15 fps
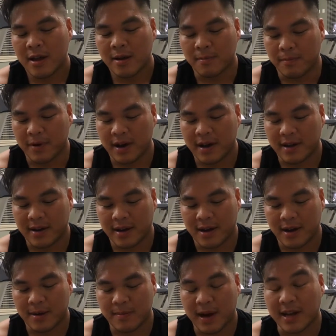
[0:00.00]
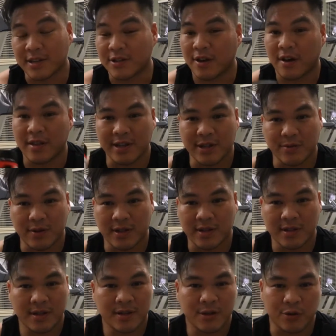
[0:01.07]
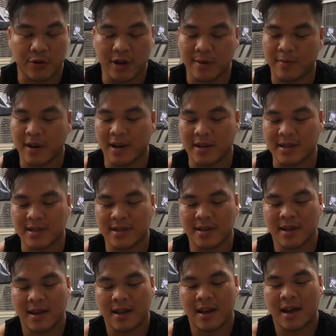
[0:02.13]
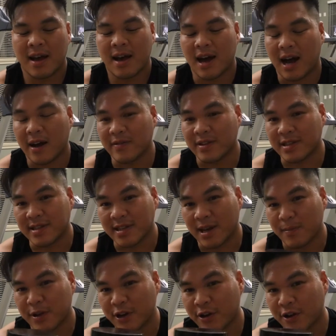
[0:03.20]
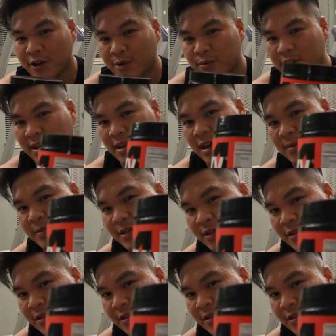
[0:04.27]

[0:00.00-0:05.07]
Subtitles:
But I saw this one, 20 bucks. Obviously, I'm a nerd when it comes to